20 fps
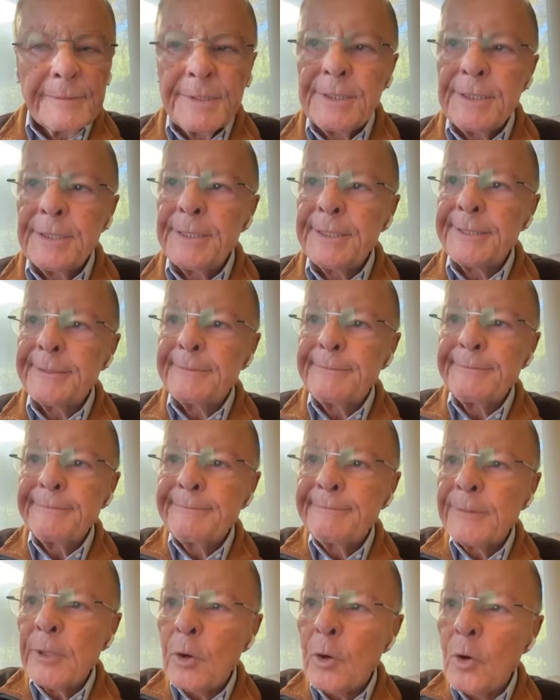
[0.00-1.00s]

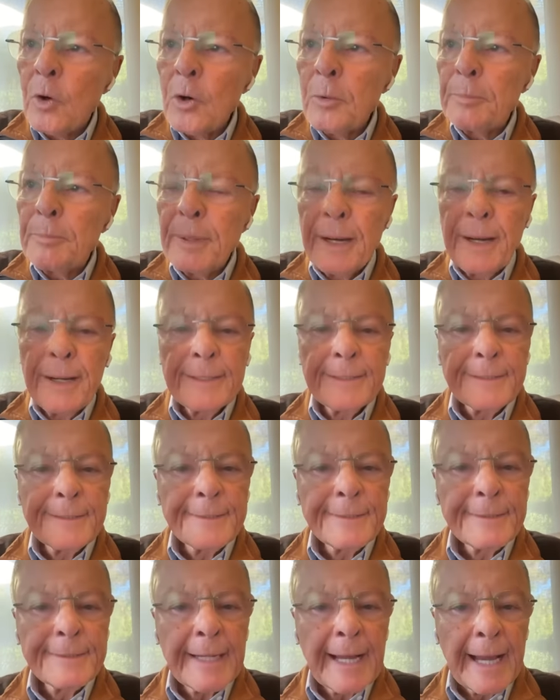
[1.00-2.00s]
with
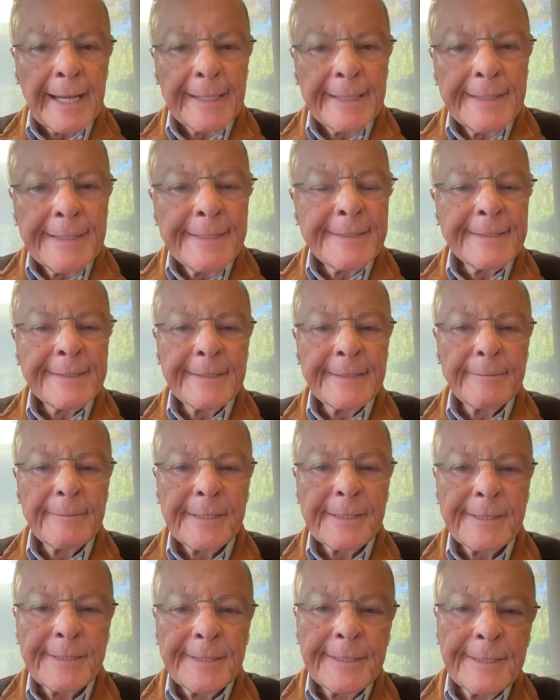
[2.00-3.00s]
expensive
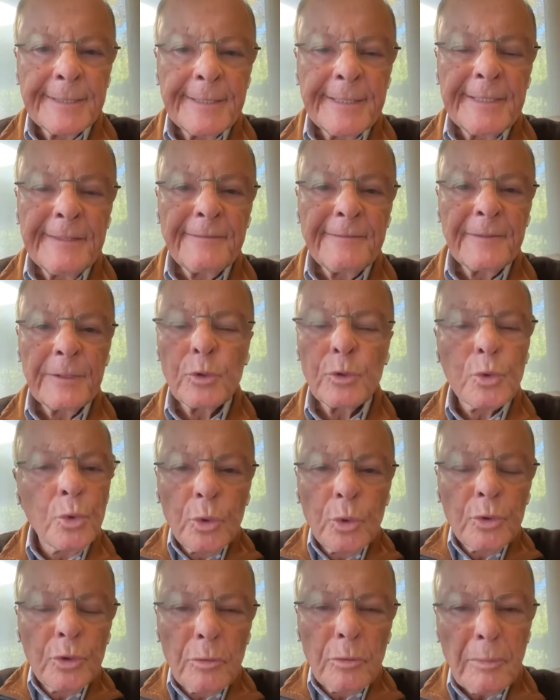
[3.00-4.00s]
clothing
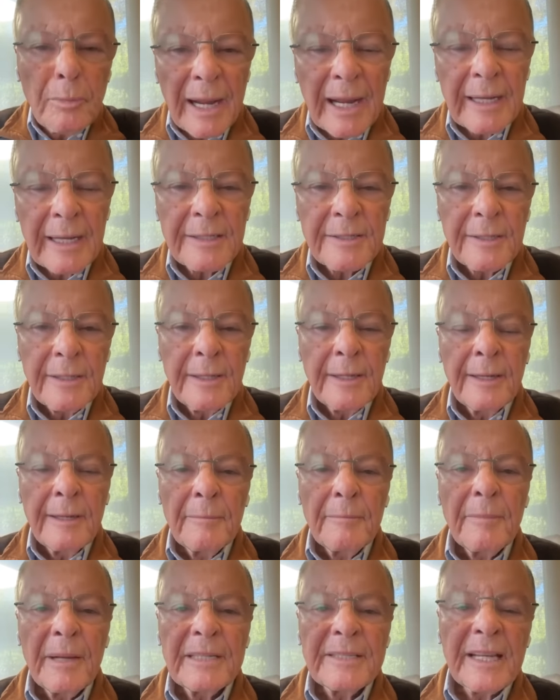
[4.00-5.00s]
and everything
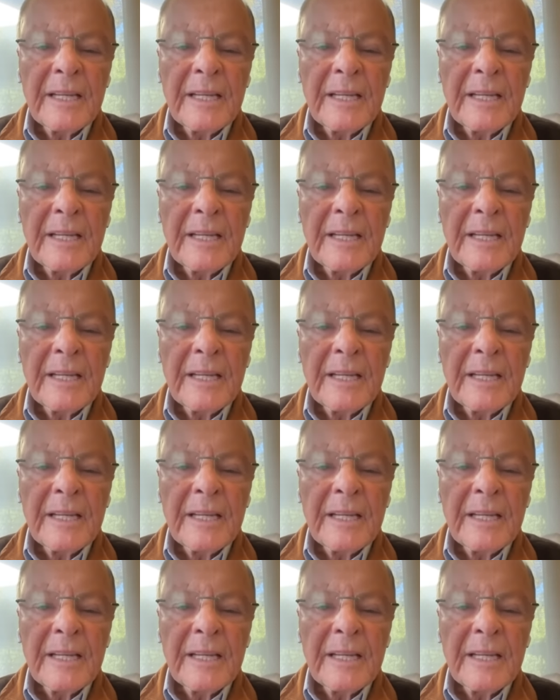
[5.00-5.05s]
else.